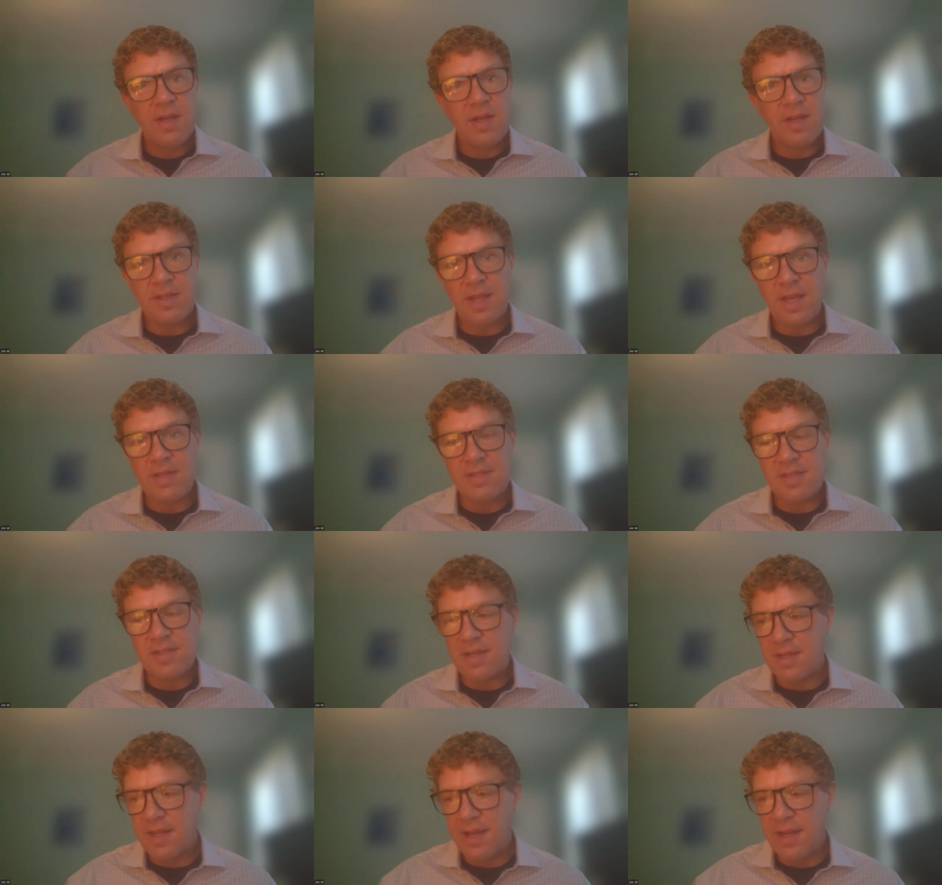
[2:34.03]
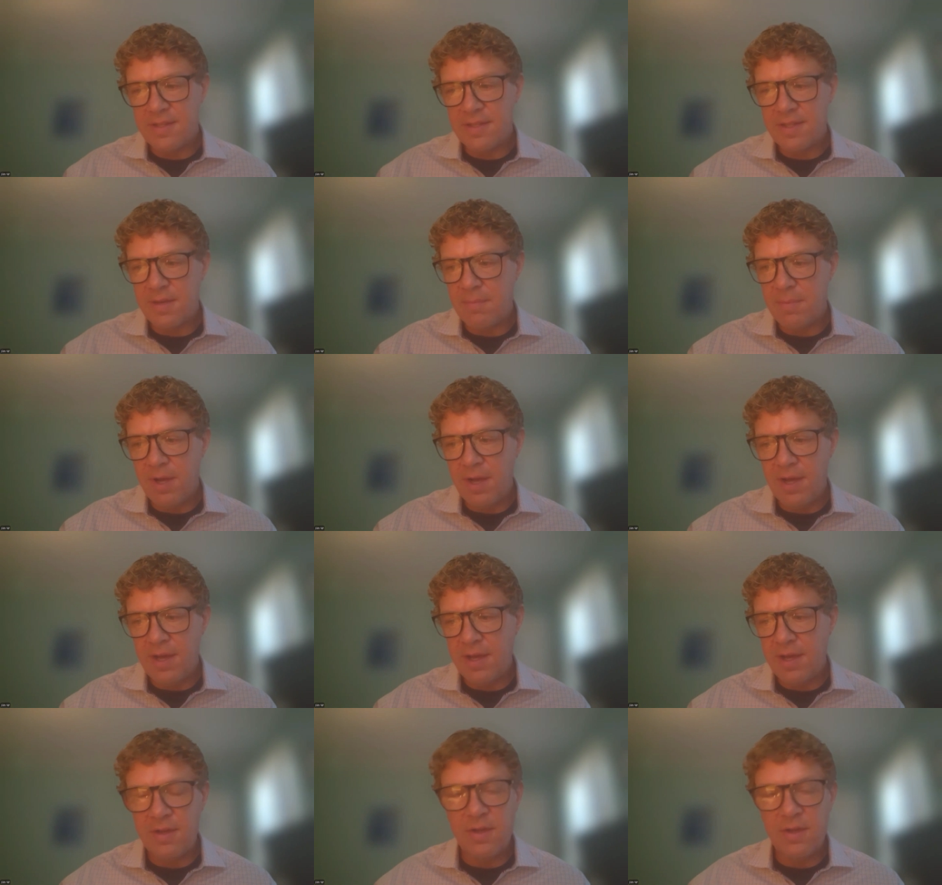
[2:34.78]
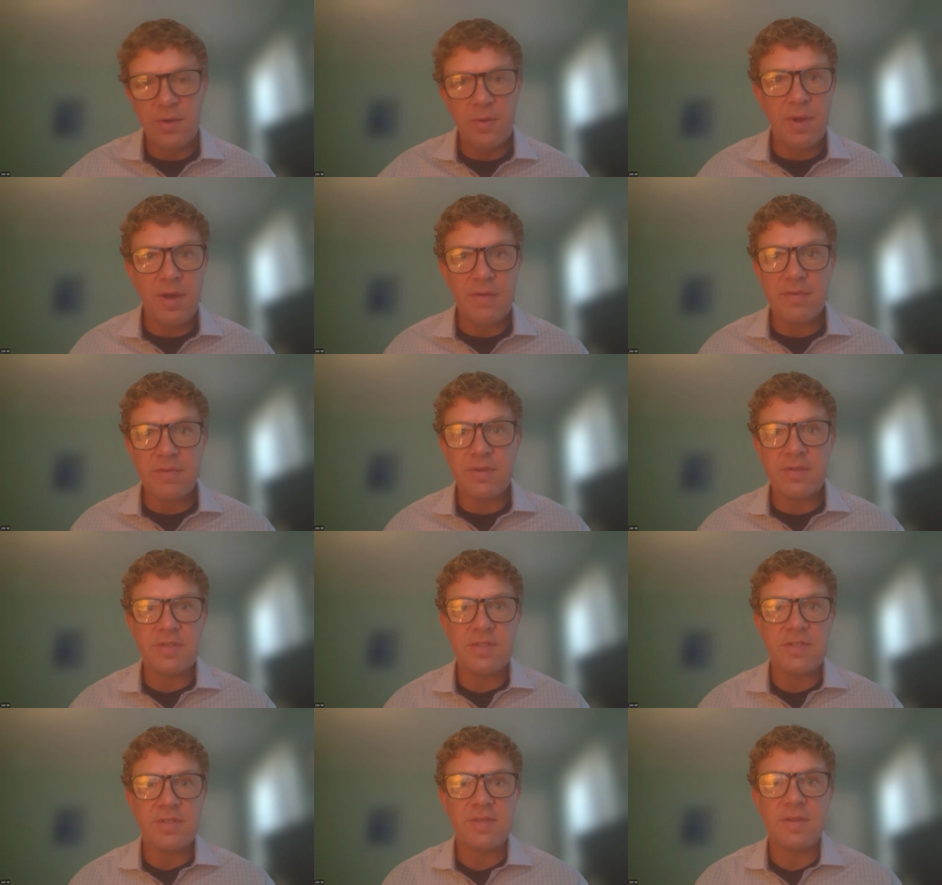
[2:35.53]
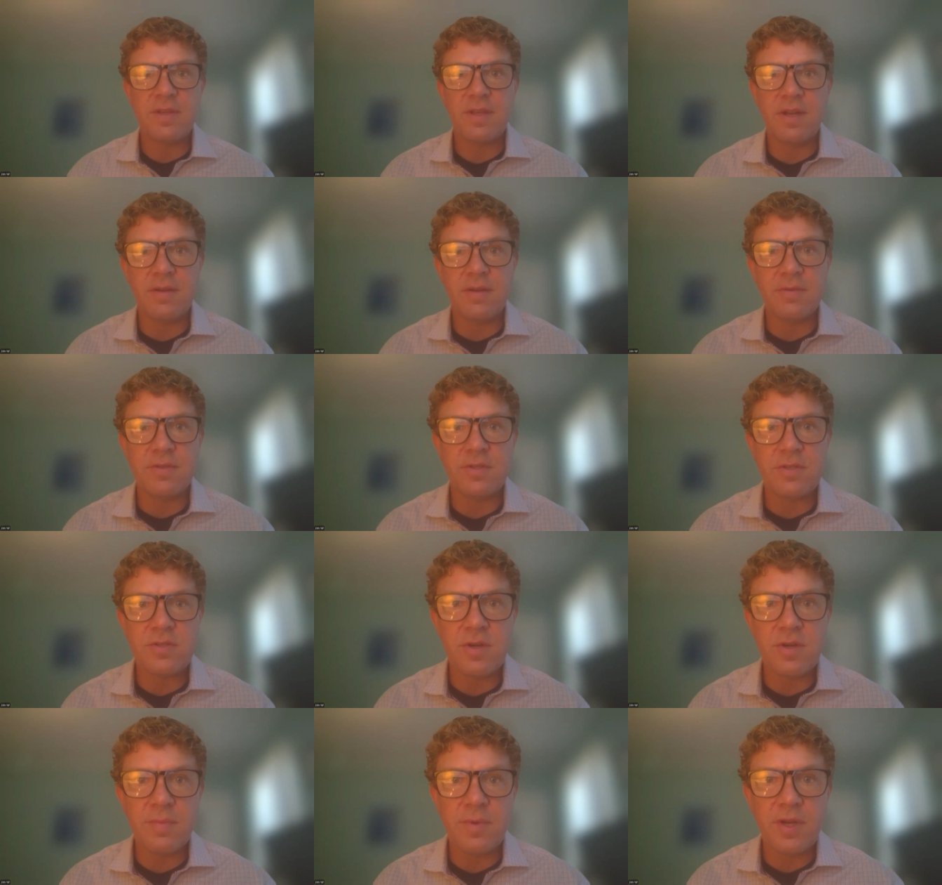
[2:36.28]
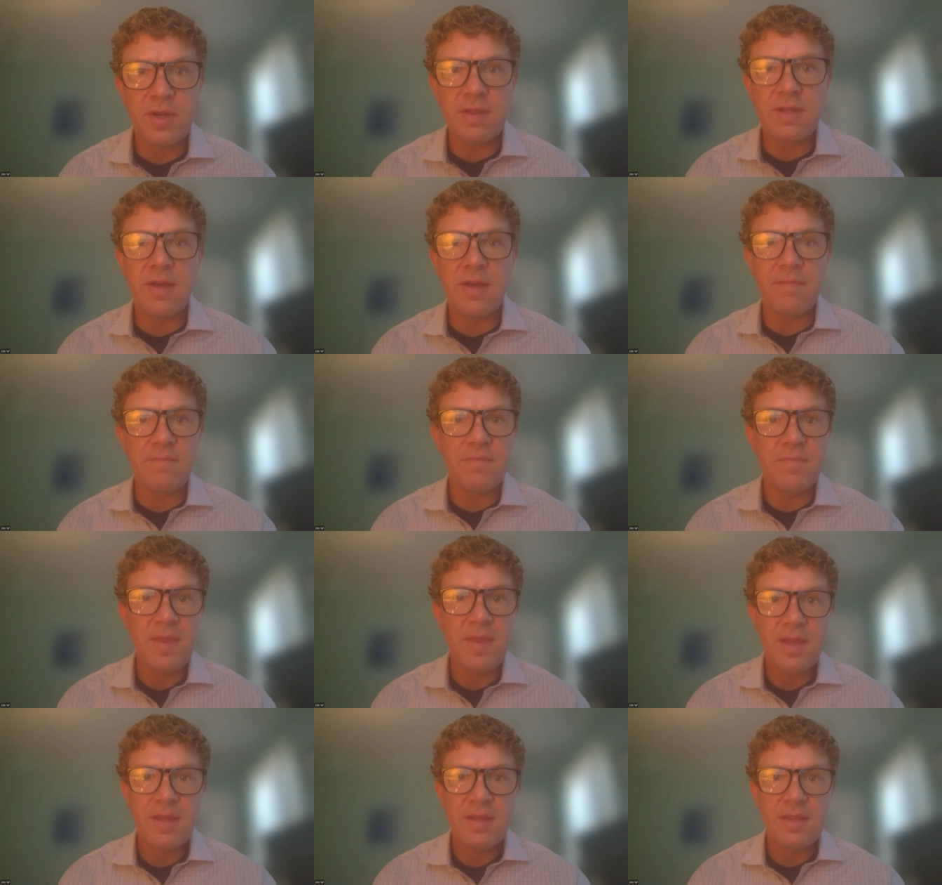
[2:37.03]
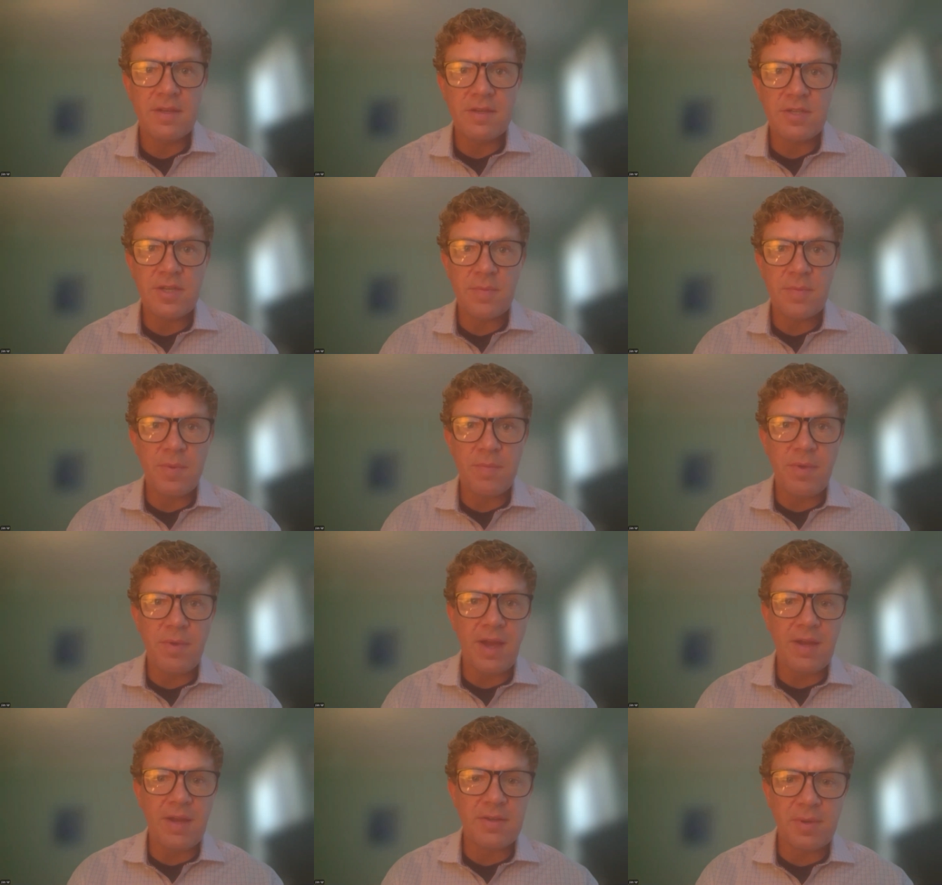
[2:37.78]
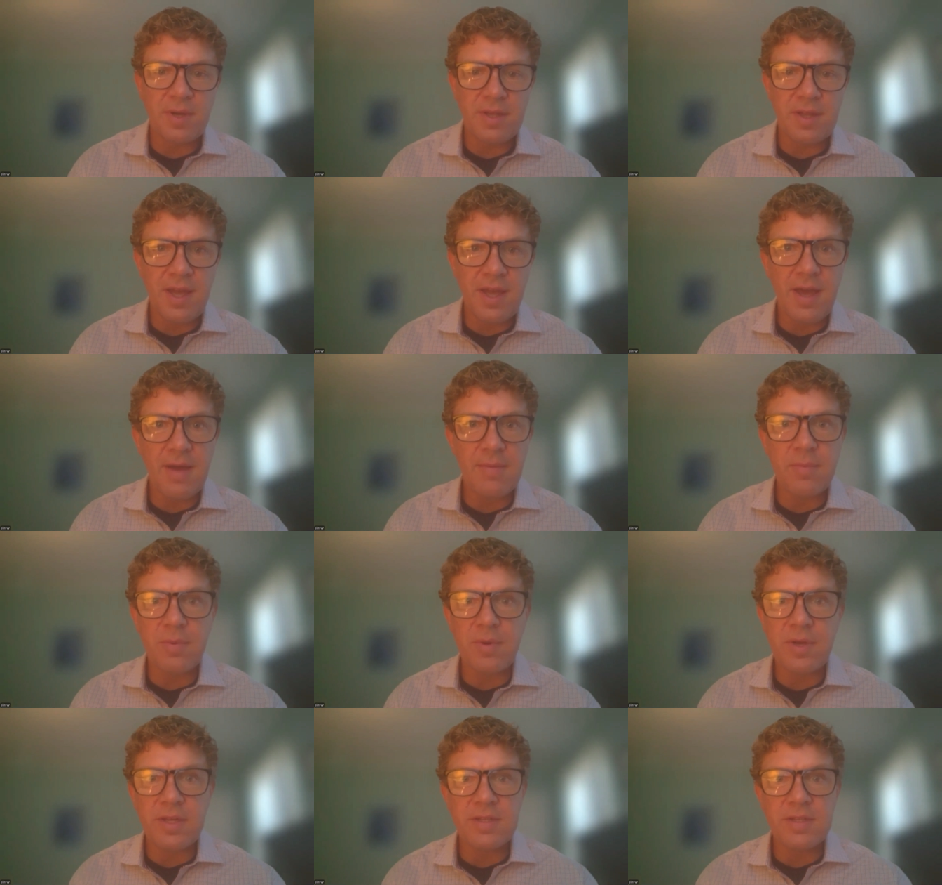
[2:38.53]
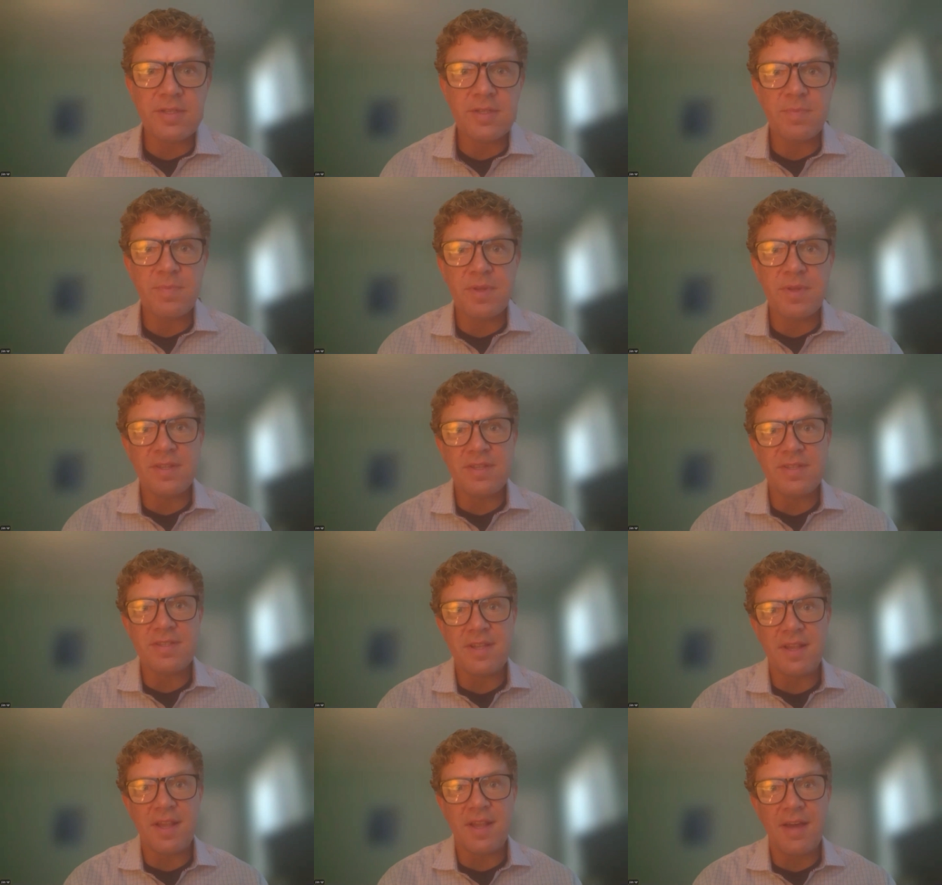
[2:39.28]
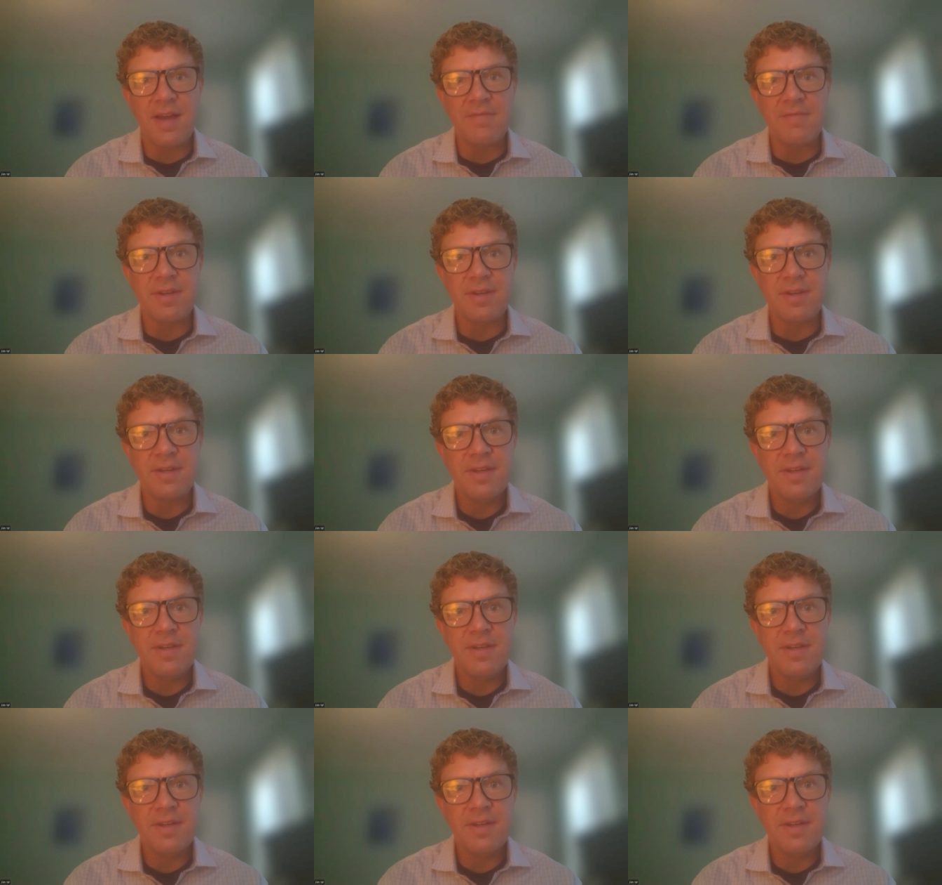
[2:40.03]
It gets collected by whoever is, distributing them. They ship them back to our lab. We spin the saliva,